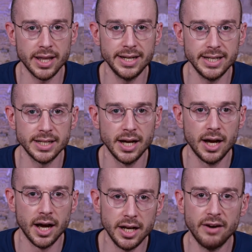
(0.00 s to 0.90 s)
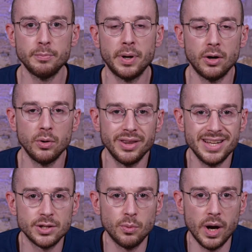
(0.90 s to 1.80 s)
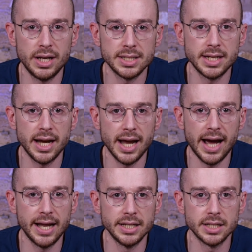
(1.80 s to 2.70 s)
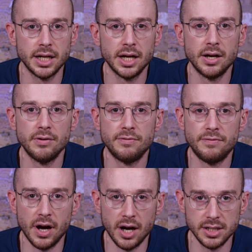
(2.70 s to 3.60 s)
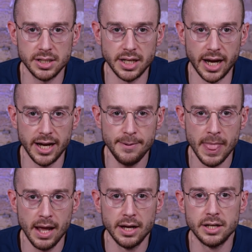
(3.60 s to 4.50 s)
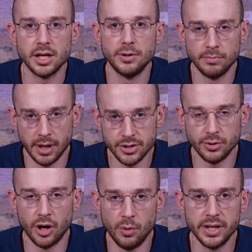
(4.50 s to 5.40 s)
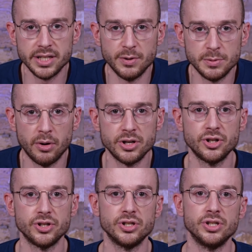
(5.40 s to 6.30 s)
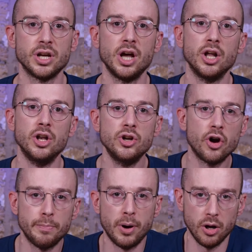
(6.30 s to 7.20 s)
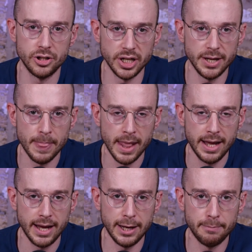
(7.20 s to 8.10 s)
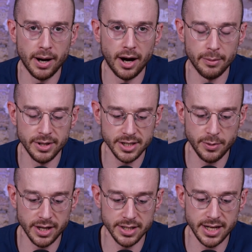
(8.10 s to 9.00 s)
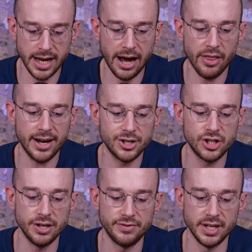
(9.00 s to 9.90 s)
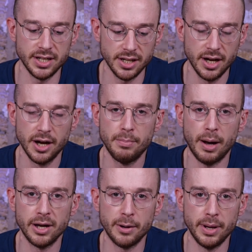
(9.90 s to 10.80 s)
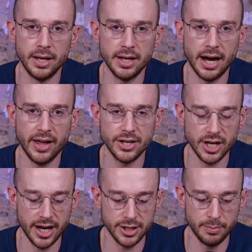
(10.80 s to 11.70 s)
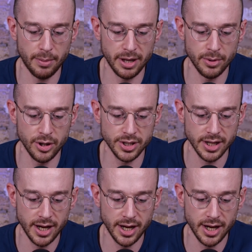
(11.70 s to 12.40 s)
They did another poll this Wednesday and Thursday. So as you'll know, Wednesday was Boris Johnson's non-apology in Parliament. So we can see how that shifted public opinion, how that changed the public mood.